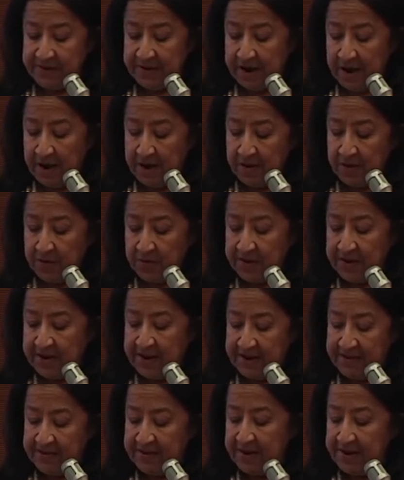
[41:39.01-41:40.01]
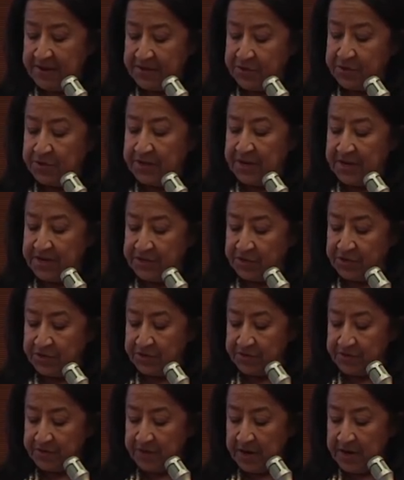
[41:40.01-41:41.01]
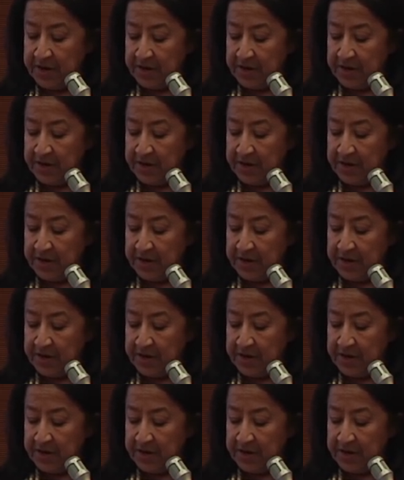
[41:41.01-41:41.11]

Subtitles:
and I could get an education,